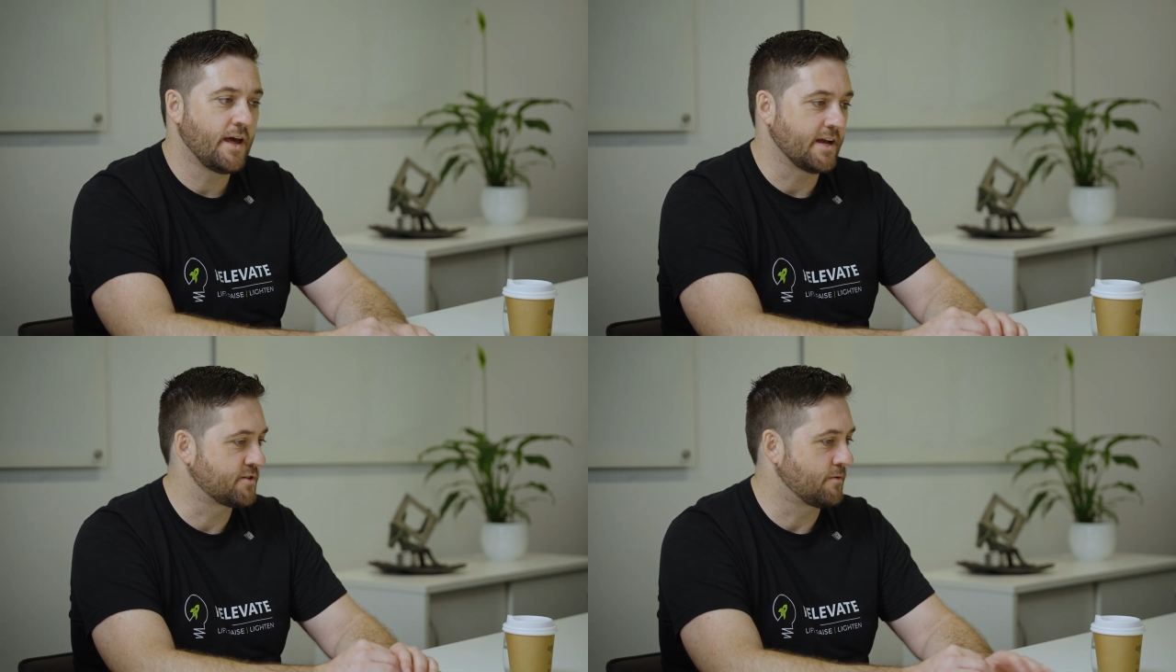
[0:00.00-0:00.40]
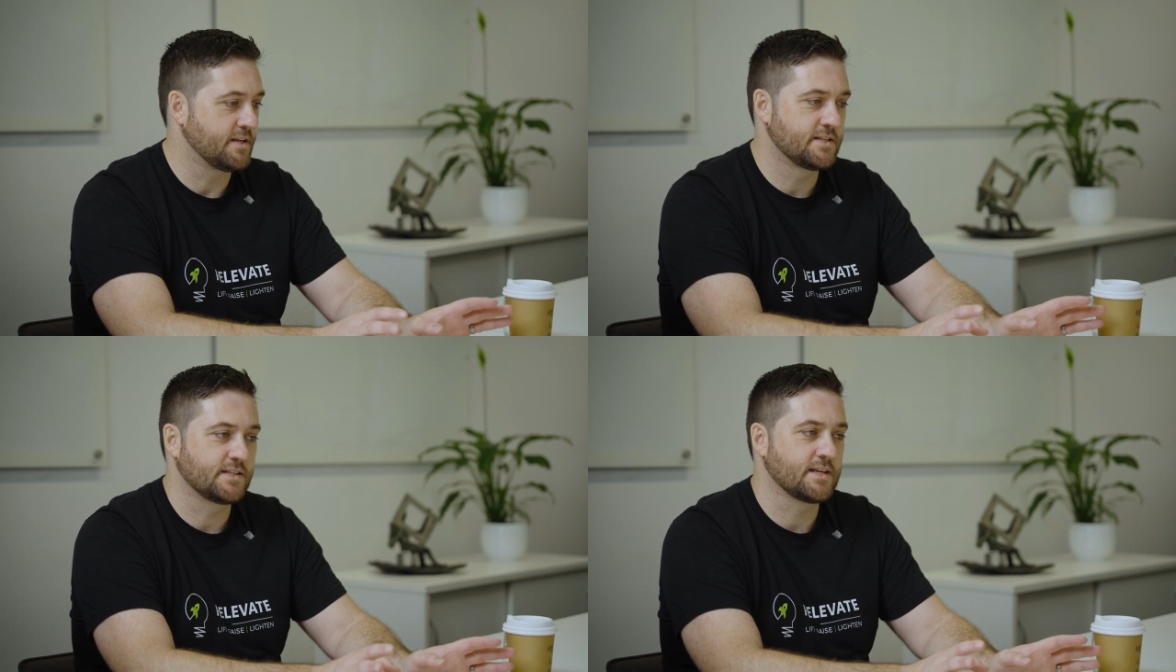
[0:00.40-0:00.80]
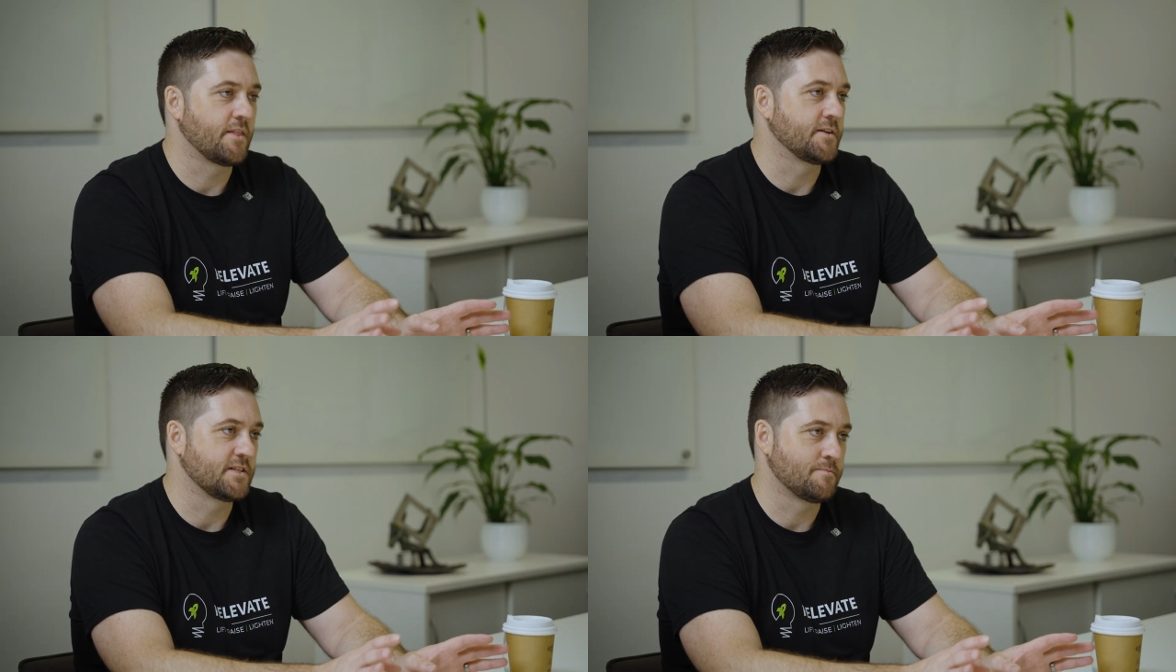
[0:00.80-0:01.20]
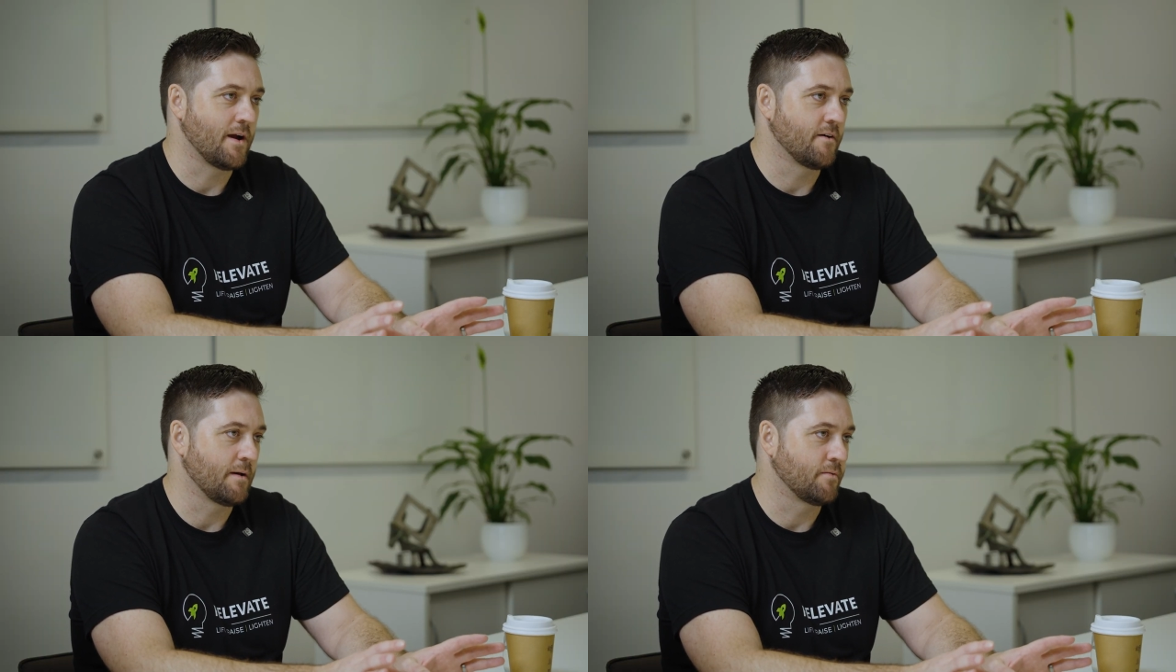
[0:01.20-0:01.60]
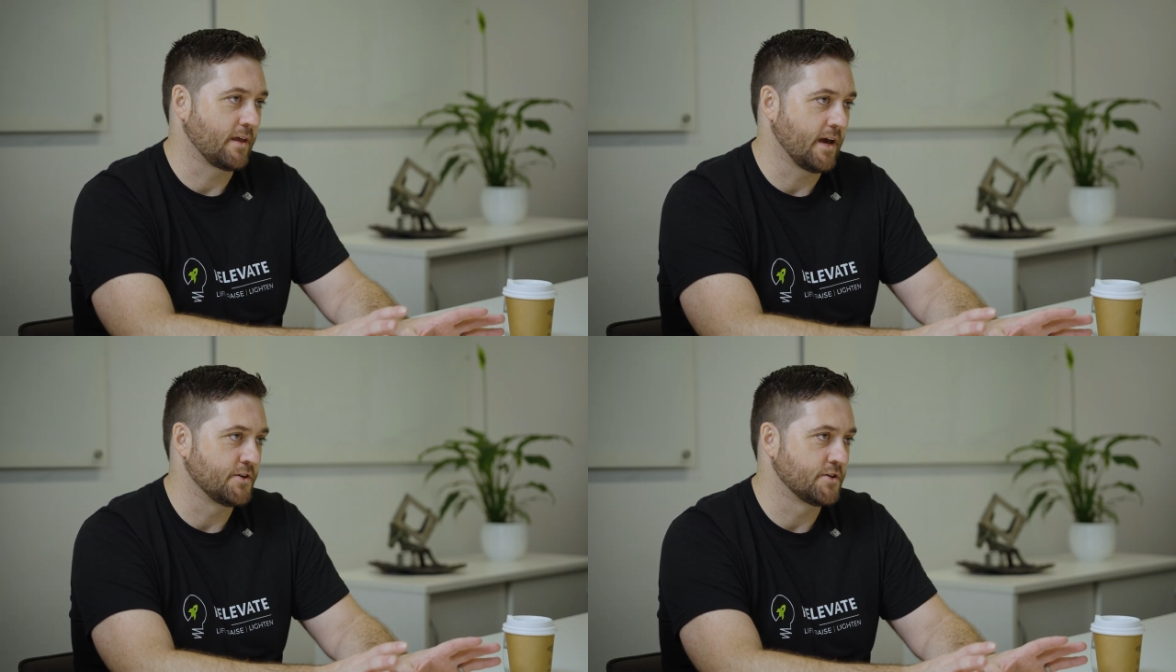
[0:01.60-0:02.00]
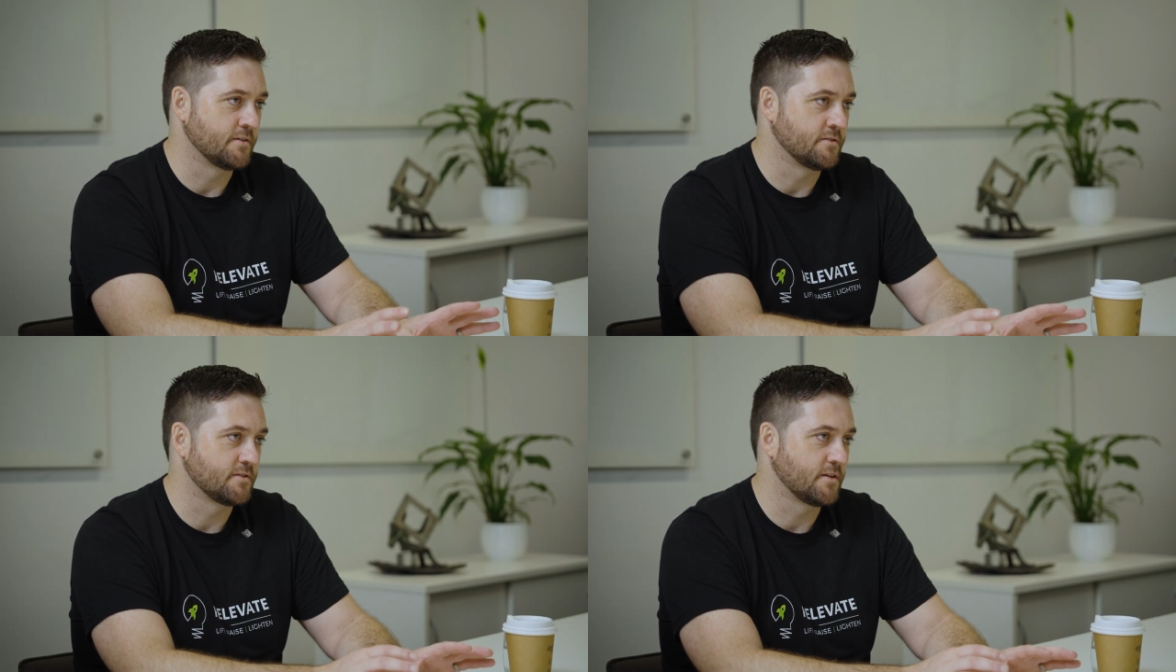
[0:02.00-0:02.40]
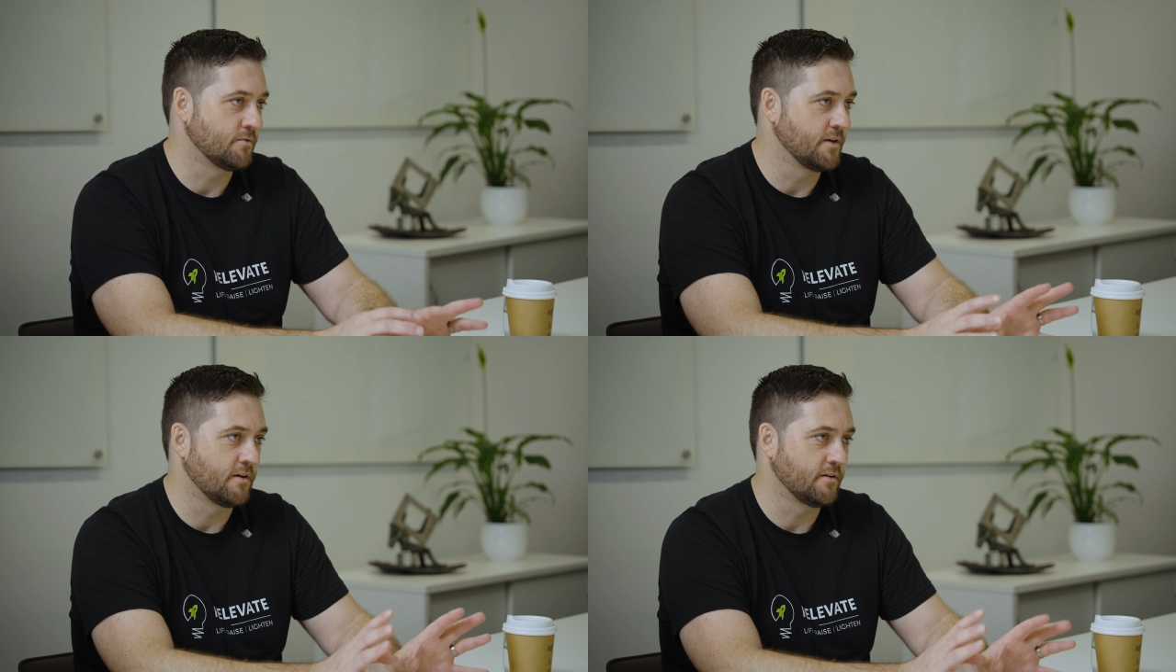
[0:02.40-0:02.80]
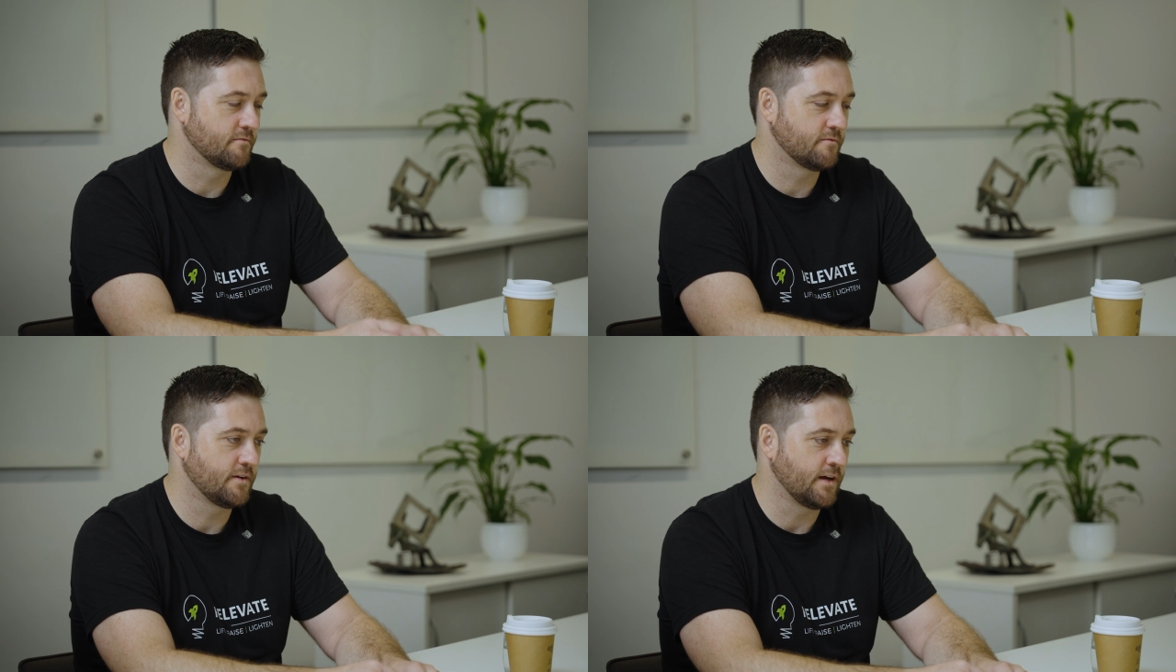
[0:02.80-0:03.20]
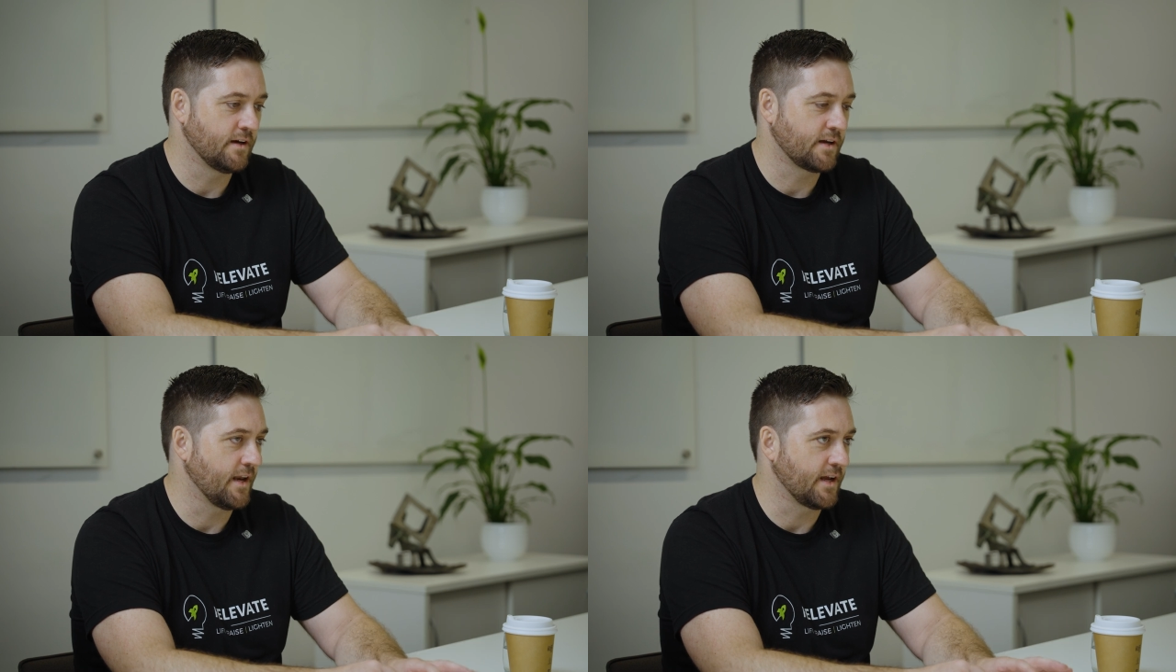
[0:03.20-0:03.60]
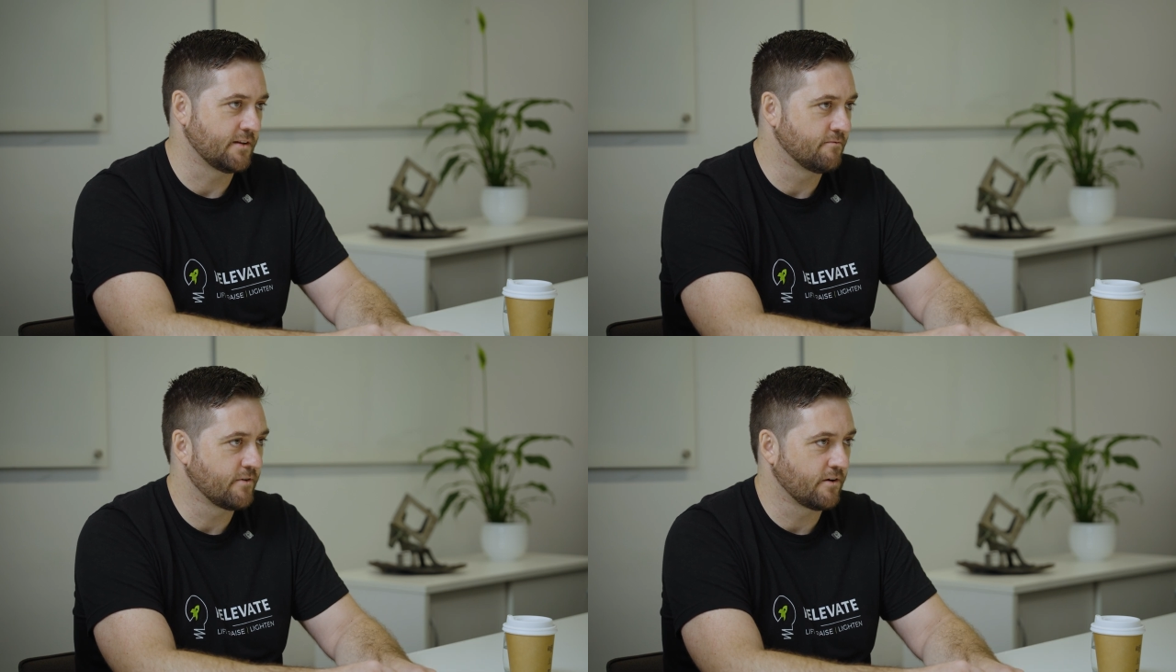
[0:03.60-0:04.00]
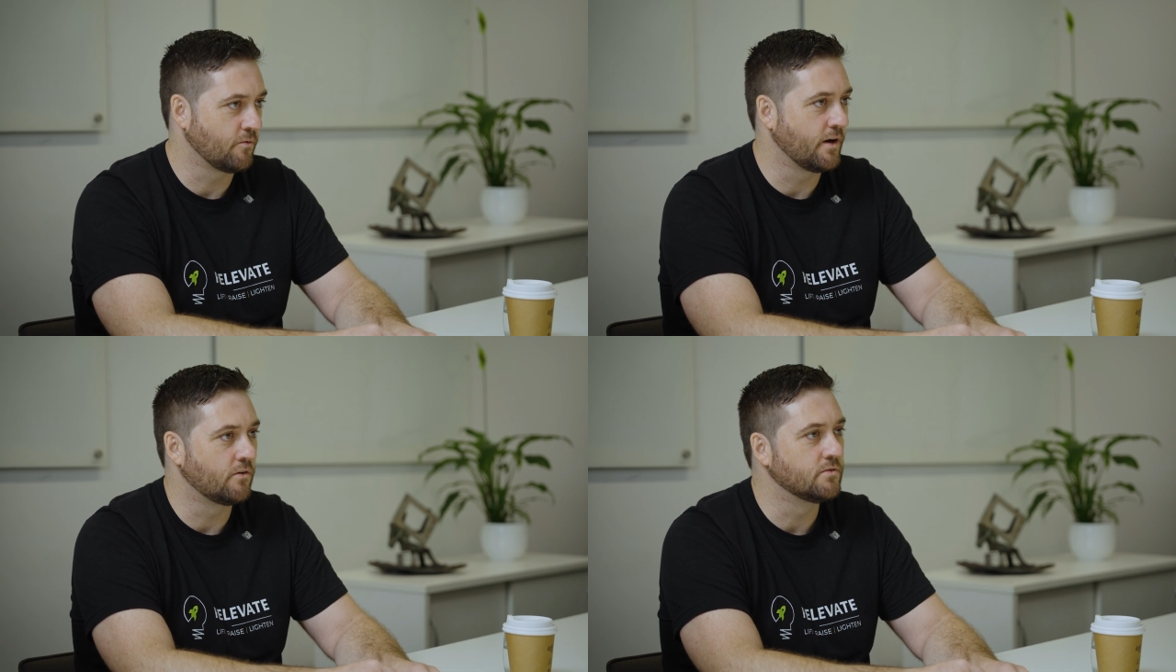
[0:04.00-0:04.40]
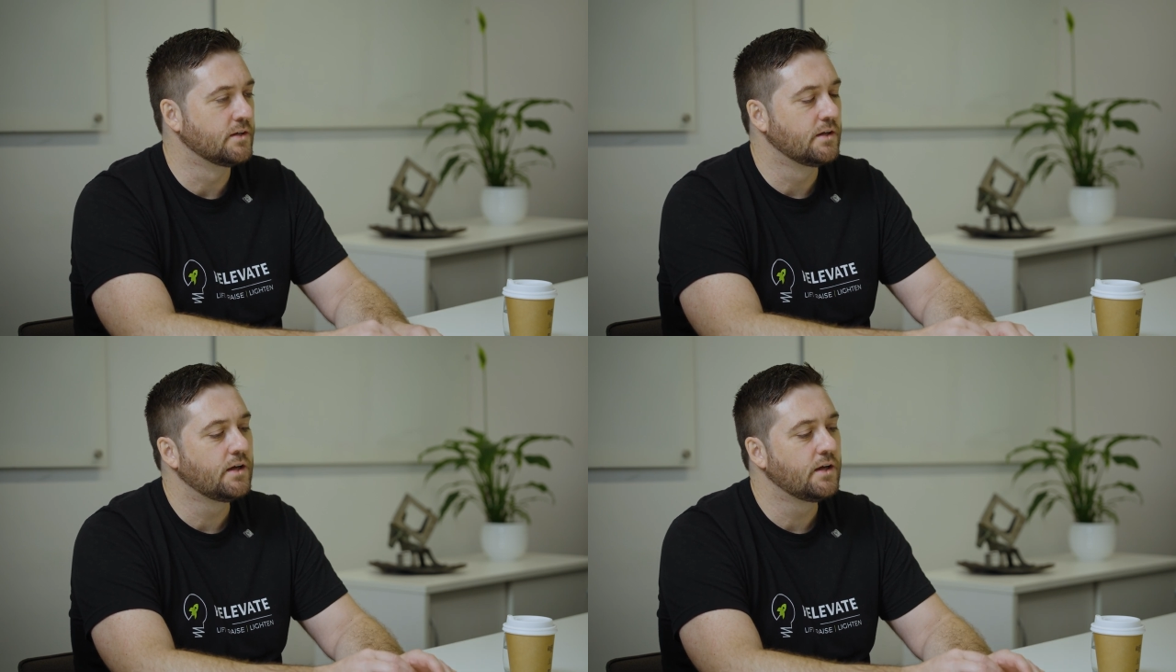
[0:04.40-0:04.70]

They had 26 other disparate applications that were not connected very well.